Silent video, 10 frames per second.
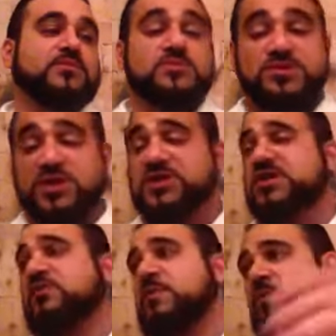
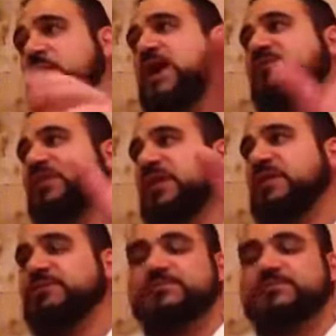Successful people we have today.